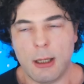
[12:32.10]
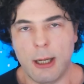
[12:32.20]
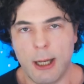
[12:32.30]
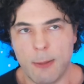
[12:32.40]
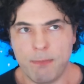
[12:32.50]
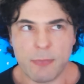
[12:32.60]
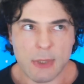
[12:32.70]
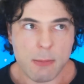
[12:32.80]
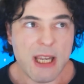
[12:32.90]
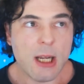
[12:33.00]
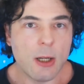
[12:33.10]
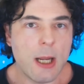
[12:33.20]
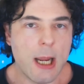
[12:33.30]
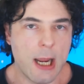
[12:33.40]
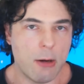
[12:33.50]
Um, to be
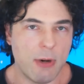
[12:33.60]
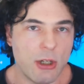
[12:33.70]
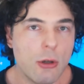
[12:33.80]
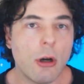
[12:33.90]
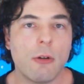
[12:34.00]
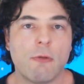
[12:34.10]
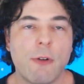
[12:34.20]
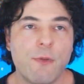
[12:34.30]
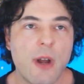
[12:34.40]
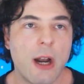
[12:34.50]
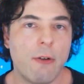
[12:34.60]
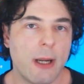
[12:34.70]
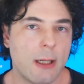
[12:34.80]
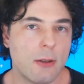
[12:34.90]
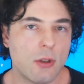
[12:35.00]
clear here, we're not
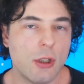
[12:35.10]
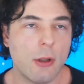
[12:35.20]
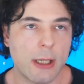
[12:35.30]
referring to